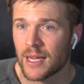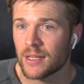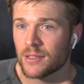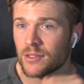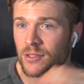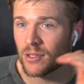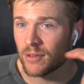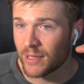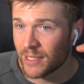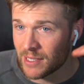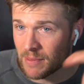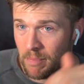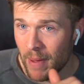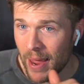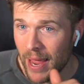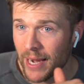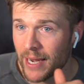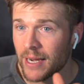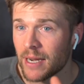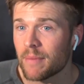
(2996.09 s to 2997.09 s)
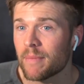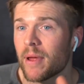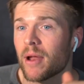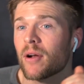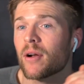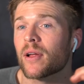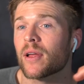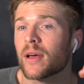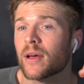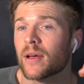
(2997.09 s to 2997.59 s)
So it's made in
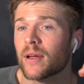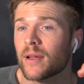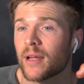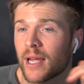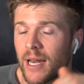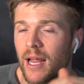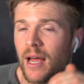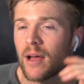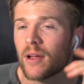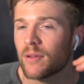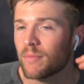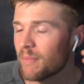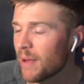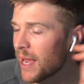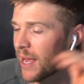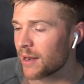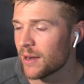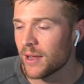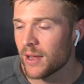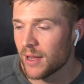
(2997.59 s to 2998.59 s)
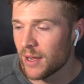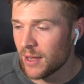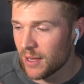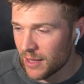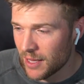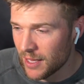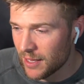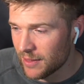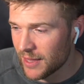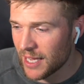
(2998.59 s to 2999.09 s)
America, and man,
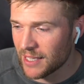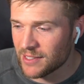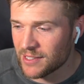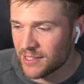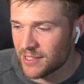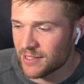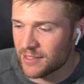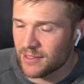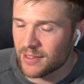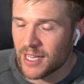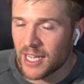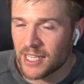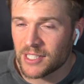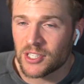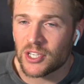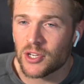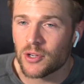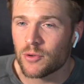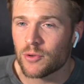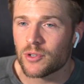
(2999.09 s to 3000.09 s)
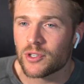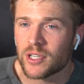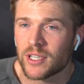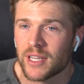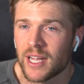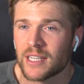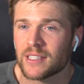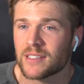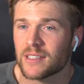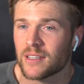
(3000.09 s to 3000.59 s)
that's huge, and
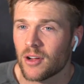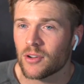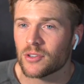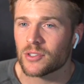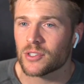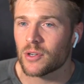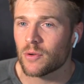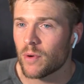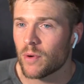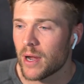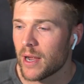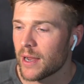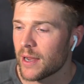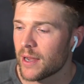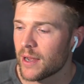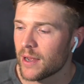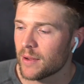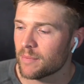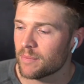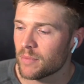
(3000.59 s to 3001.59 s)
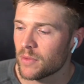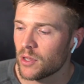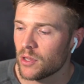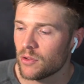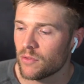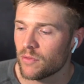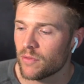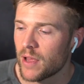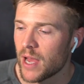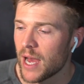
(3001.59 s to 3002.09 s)
that's also why
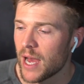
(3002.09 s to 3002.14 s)
you've got a